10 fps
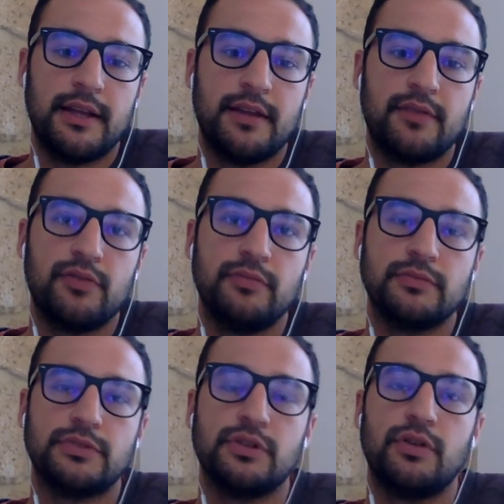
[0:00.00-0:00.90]
the
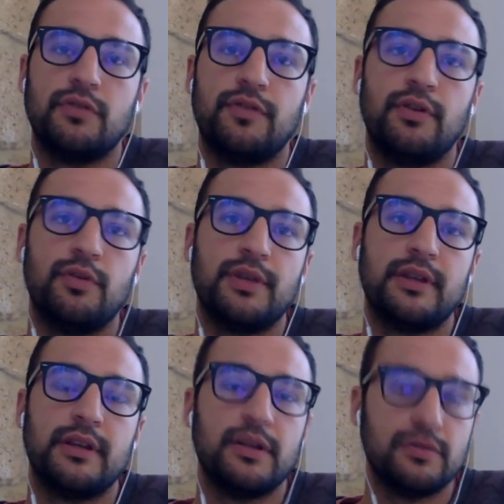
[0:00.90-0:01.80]
room, so following
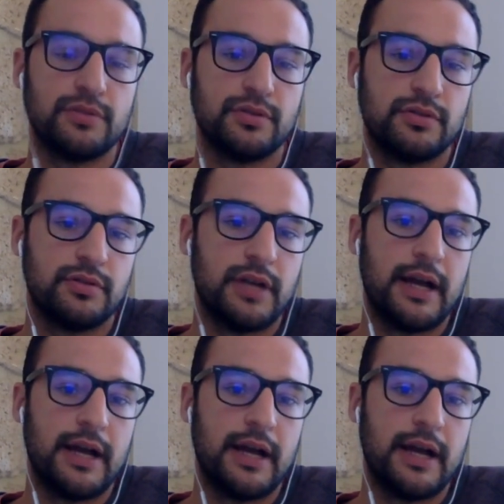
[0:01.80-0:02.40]
the news,